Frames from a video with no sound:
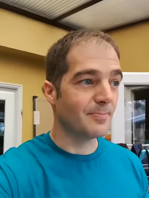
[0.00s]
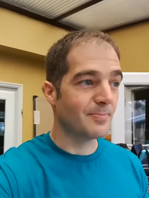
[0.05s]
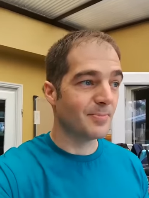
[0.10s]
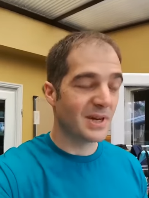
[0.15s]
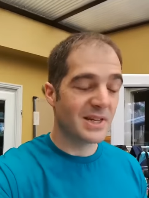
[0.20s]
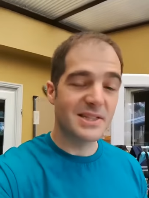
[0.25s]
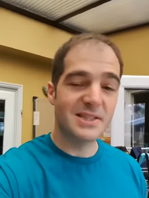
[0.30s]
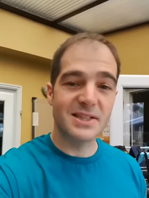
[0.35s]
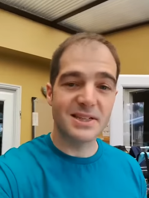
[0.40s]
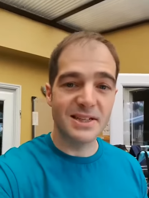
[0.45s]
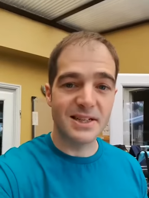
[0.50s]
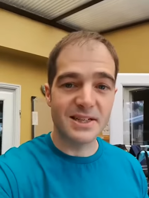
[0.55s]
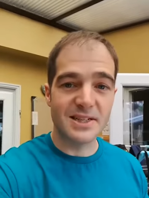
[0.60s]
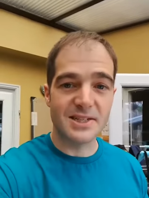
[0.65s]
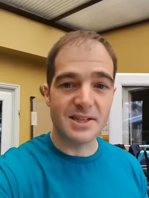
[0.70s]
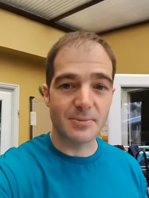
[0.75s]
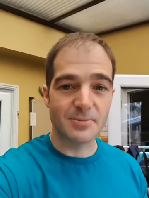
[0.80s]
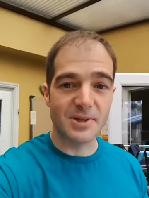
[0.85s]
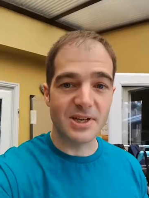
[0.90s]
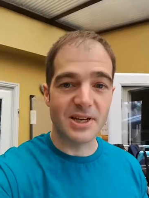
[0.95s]
basically
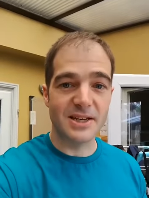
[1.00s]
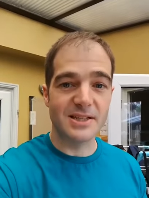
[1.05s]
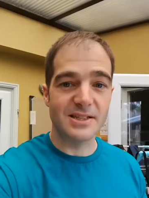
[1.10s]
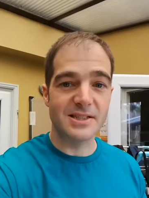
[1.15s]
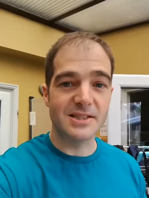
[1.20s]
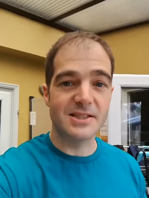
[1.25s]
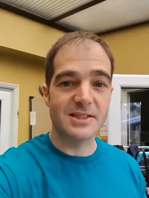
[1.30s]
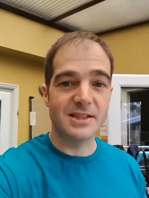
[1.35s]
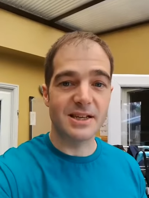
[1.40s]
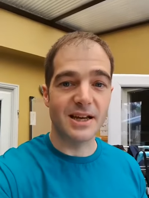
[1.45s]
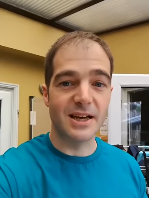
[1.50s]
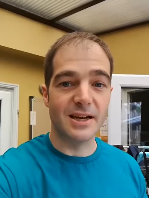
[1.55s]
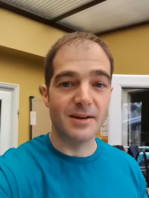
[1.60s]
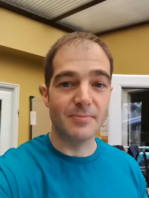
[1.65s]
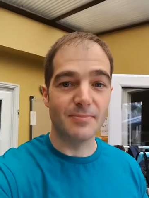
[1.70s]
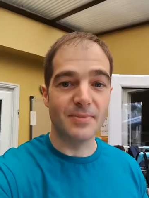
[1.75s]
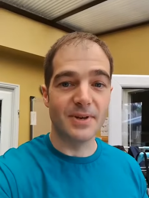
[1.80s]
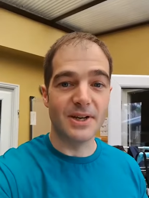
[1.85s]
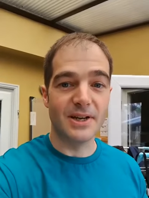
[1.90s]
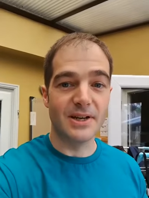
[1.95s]
some kids
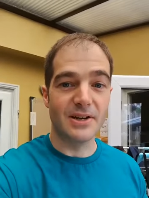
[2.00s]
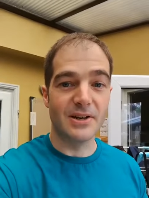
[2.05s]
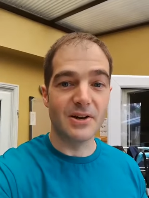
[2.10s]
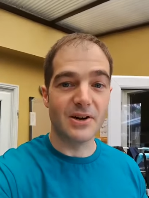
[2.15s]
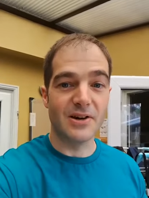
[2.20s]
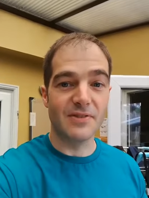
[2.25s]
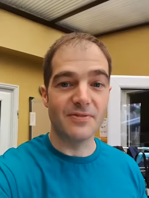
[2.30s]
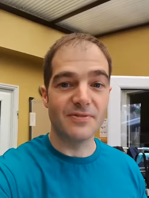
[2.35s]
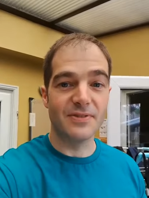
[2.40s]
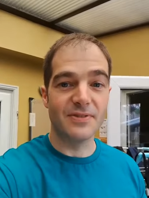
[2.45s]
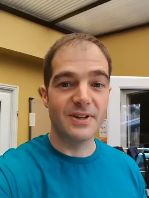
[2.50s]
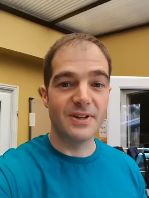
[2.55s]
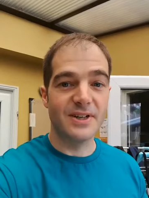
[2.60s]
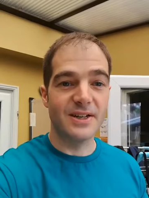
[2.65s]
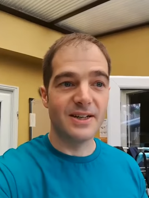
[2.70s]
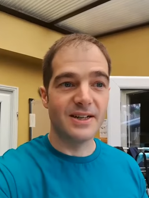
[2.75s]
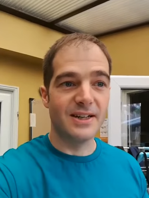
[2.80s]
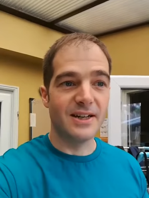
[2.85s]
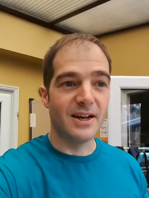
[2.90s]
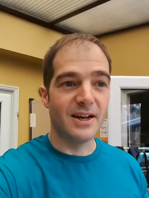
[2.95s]
in life
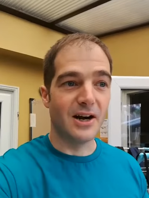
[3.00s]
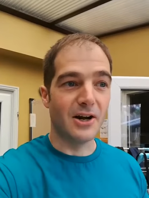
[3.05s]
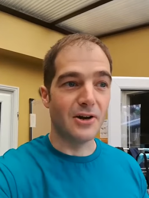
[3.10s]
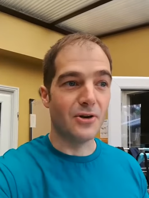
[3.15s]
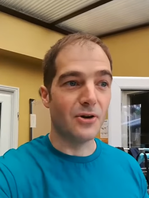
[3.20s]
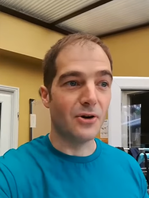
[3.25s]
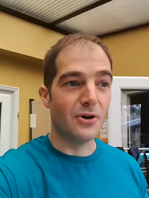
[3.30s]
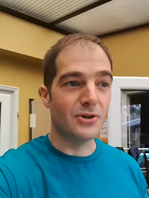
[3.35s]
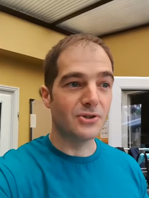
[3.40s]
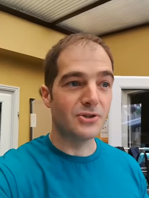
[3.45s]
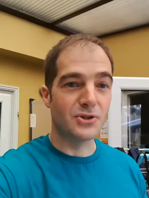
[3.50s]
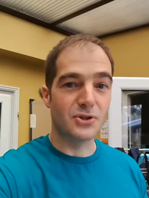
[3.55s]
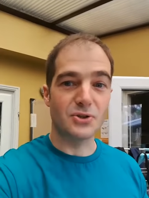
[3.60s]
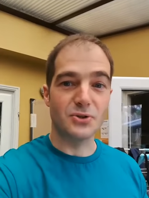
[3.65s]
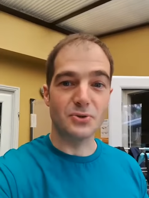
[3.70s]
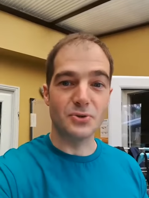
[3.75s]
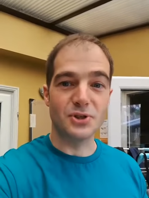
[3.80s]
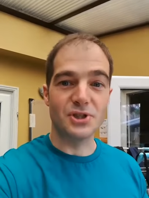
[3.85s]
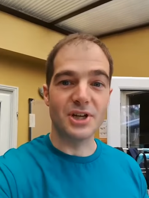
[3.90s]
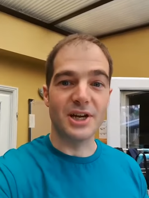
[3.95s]
are not
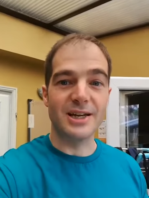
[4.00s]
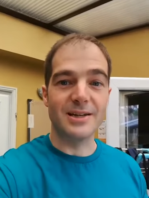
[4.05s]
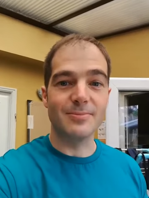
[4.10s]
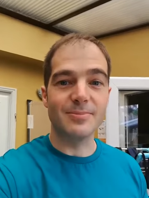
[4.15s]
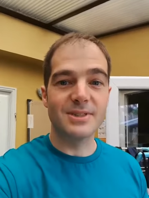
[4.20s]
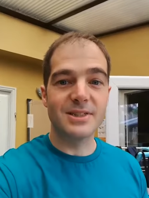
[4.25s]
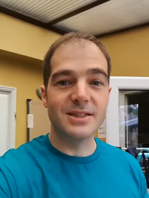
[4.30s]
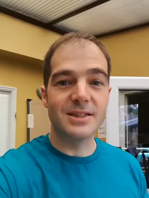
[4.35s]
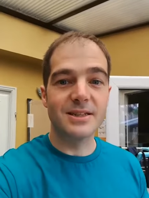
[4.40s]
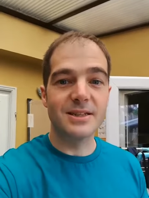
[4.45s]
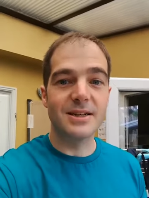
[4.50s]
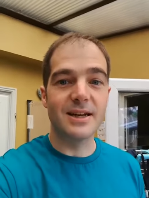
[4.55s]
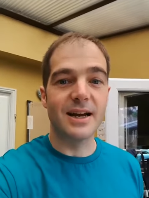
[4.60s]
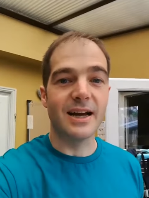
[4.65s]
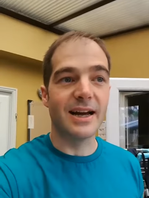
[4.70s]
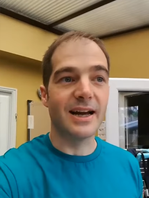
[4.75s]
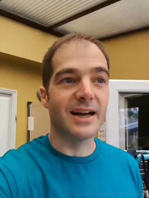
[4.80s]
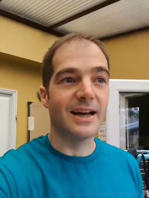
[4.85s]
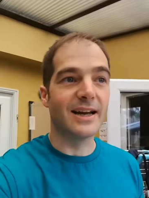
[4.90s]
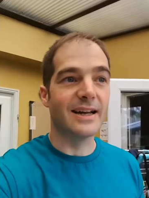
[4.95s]
school shaped,
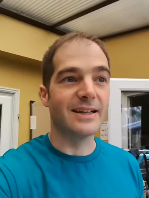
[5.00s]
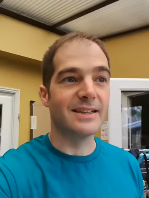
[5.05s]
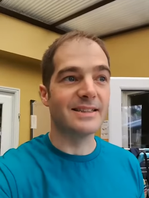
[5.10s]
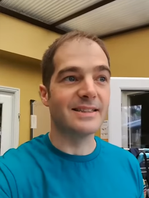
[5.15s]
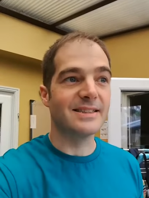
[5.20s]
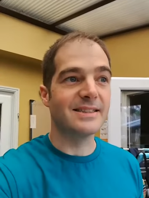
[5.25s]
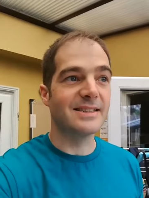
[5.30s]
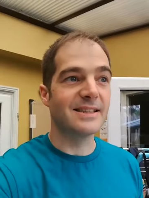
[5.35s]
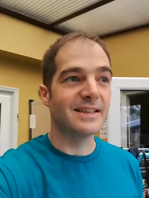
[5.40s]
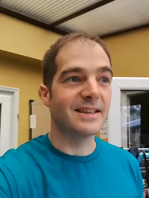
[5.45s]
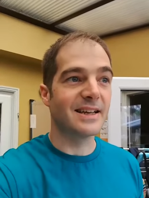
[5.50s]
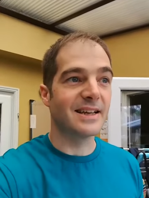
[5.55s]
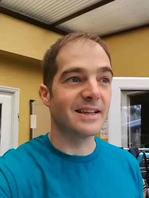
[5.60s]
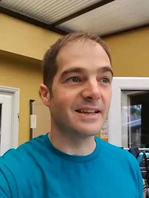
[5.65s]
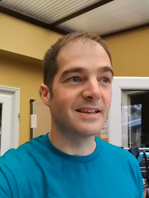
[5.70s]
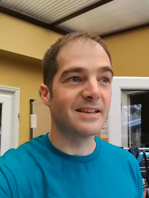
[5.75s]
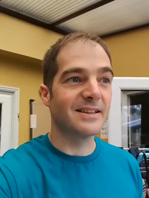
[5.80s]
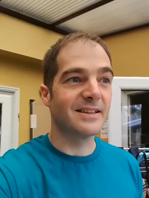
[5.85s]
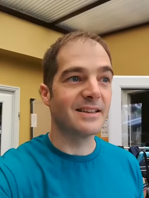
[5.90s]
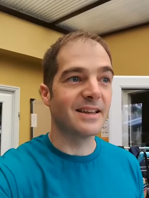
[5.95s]
and
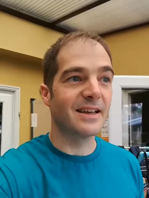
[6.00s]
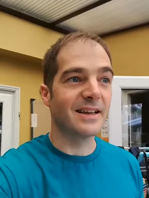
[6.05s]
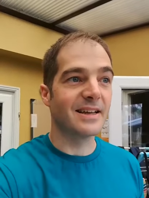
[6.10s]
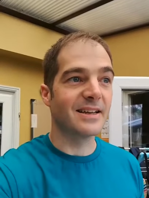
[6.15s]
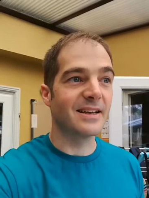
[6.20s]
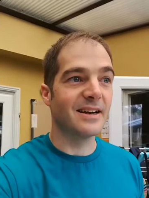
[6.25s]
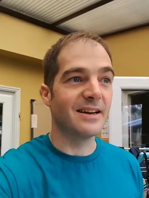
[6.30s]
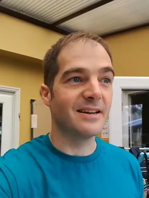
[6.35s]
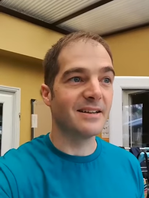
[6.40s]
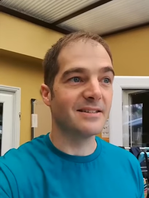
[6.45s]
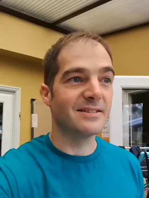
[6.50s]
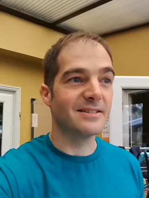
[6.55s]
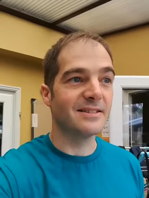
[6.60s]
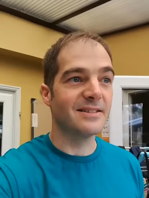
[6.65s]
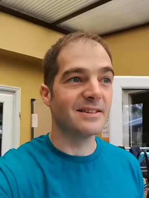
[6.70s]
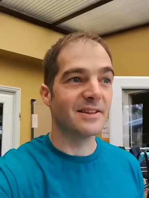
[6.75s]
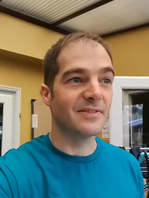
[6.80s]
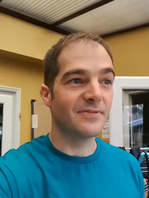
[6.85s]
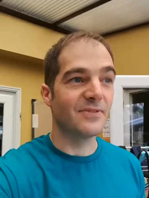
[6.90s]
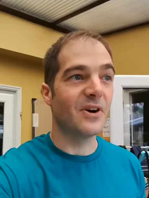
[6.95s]
they
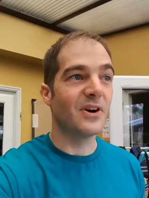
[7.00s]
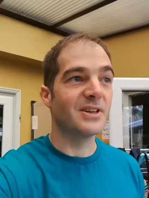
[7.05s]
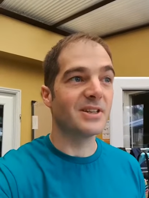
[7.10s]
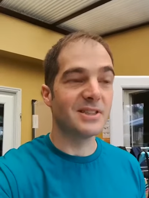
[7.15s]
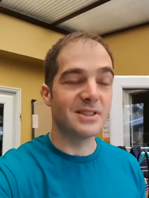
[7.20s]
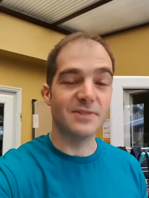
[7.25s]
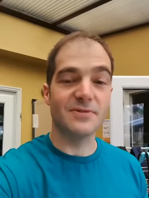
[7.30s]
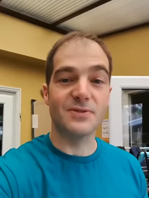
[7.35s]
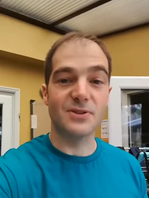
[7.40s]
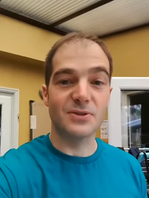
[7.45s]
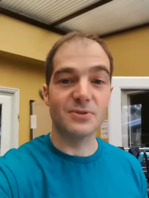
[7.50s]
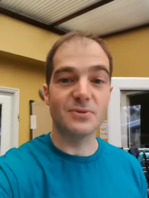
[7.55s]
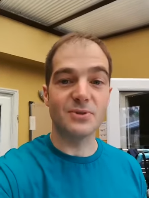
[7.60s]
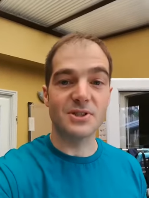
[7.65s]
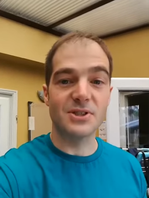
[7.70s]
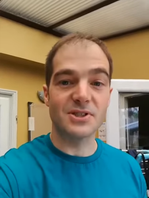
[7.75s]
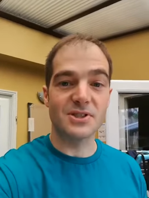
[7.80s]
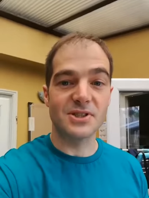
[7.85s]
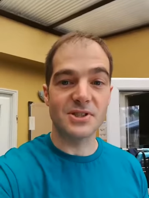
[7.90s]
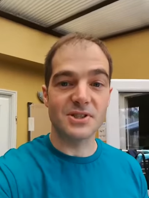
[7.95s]
find it difficult
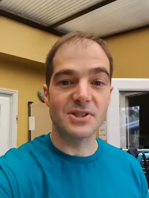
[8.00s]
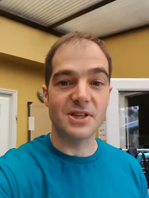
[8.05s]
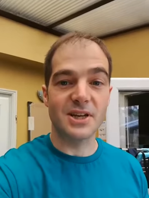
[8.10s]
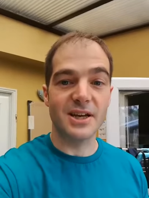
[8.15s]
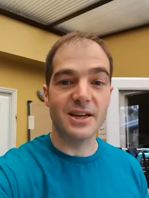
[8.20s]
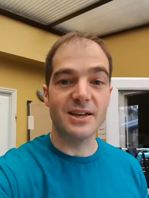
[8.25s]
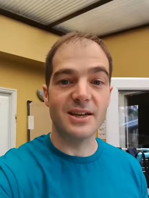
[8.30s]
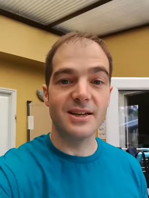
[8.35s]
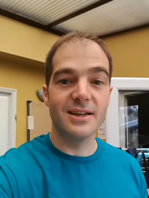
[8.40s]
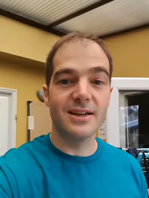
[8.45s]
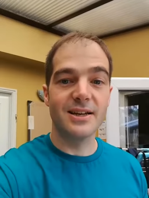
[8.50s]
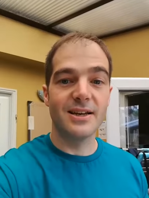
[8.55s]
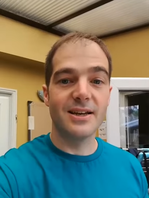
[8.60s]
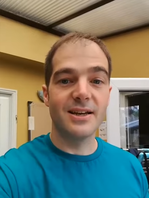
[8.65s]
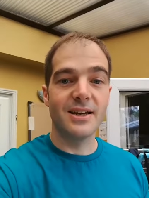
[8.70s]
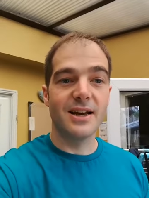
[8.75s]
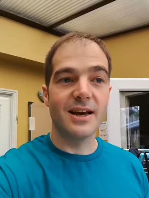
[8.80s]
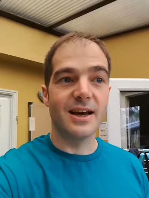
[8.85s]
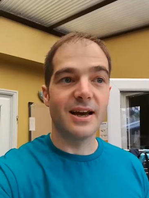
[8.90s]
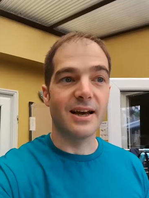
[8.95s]
just to sit
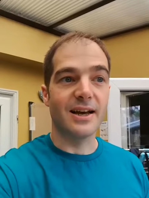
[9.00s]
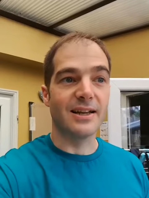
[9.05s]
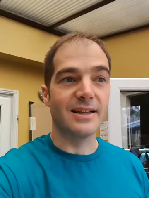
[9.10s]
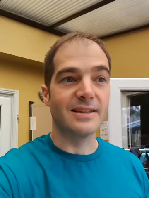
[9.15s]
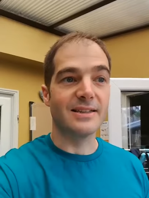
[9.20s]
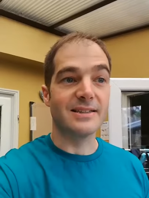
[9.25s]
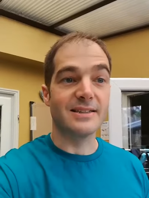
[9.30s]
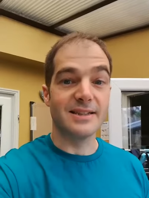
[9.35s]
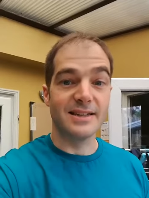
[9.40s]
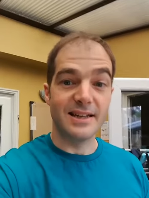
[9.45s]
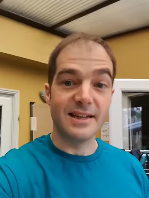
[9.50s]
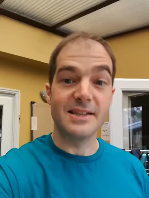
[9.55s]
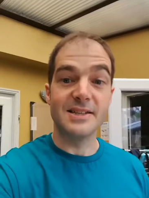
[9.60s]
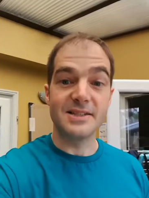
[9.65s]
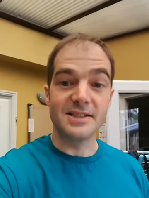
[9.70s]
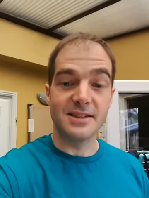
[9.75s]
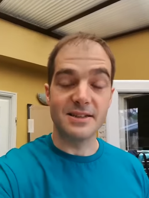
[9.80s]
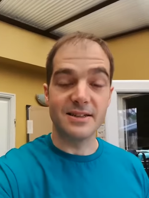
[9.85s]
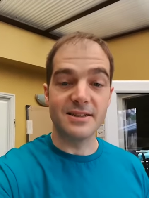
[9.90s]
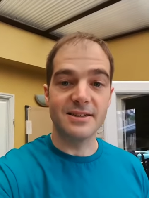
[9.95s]
and
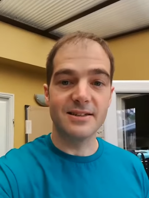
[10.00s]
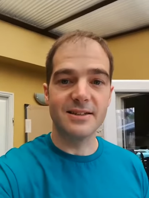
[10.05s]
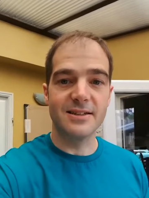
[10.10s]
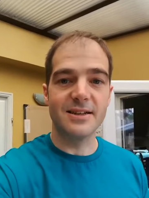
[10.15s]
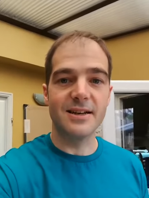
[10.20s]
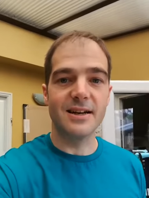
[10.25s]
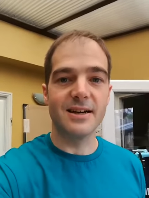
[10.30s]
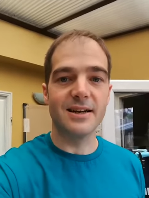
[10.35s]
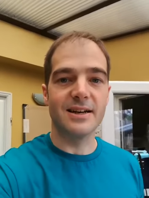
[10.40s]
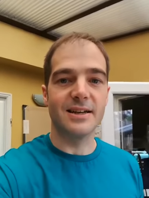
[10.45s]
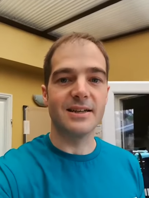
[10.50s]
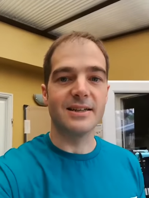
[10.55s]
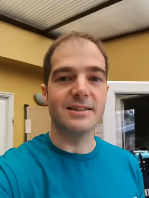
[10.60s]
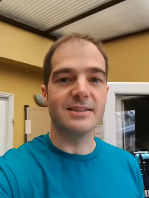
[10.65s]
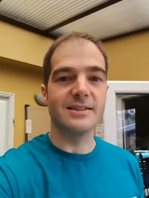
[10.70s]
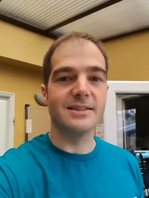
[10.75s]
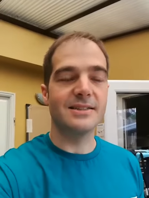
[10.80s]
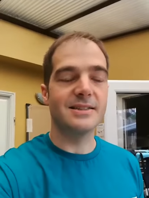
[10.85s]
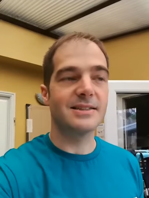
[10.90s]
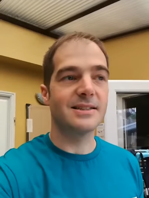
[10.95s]
listen
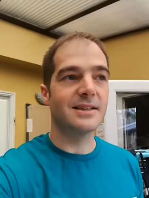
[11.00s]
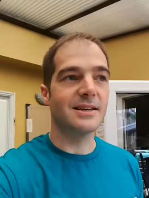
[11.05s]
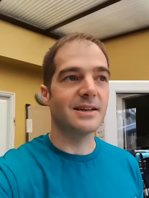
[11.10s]
and